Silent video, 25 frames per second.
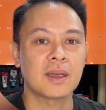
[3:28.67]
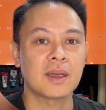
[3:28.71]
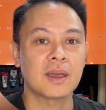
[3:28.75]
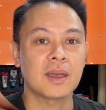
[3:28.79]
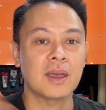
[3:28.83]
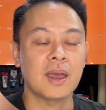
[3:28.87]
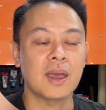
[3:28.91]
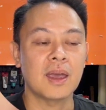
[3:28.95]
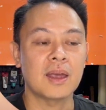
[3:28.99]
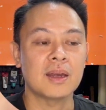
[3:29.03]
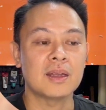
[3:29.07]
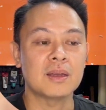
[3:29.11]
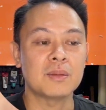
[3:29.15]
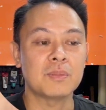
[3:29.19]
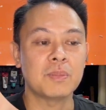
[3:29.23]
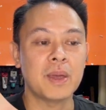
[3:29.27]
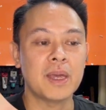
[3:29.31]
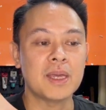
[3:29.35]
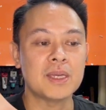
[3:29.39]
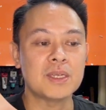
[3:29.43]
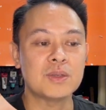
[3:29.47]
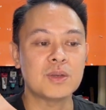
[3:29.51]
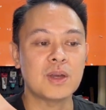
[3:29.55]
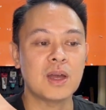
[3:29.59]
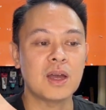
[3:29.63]
And it
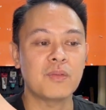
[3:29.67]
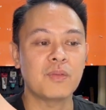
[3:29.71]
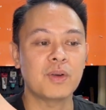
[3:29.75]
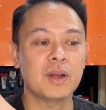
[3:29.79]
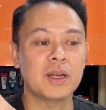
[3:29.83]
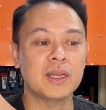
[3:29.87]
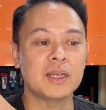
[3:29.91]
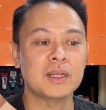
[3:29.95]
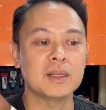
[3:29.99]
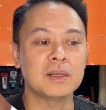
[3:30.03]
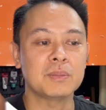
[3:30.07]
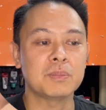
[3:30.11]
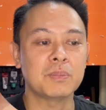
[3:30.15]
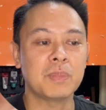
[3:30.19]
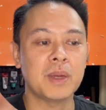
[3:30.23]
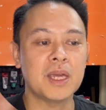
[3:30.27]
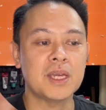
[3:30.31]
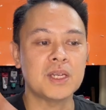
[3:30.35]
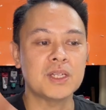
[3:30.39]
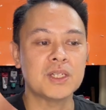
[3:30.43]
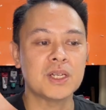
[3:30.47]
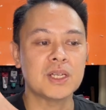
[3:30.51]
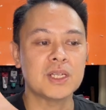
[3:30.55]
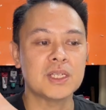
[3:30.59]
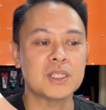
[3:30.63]
pays to have a little
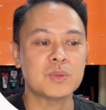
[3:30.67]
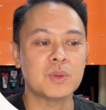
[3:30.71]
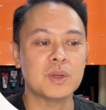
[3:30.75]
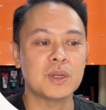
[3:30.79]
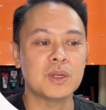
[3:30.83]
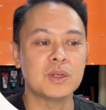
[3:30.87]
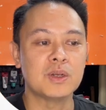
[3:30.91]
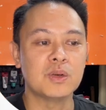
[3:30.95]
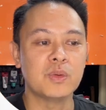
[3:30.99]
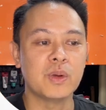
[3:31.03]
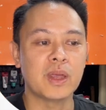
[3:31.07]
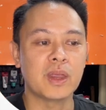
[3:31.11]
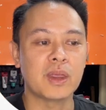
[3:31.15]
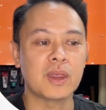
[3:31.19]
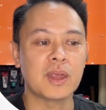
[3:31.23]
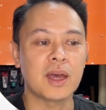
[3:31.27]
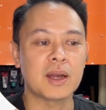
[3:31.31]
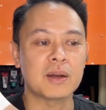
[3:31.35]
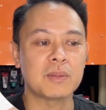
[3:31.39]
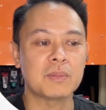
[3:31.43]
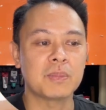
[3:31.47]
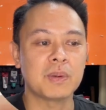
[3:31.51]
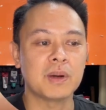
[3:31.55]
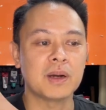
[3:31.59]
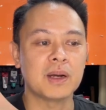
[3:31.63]
patience when doing
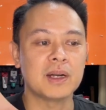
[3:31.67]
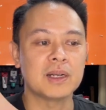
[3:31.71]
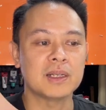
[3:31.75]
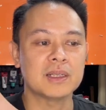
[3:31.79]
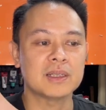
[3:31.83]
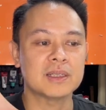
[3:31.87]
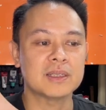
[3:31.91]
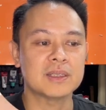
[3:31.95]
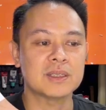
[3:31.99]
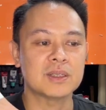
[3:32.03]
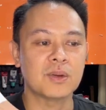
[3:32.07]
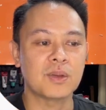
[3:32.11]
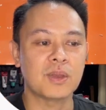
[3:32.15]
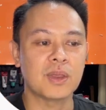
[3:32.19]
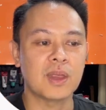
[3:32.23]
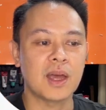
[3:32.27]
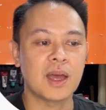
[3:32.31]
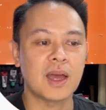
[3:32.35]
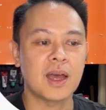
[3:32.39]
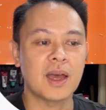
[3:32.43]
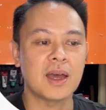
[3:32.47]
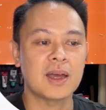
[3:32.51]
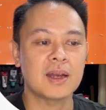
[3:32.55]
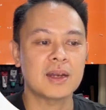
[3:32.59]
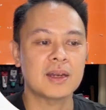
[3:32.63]
that part so
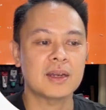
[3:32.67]
that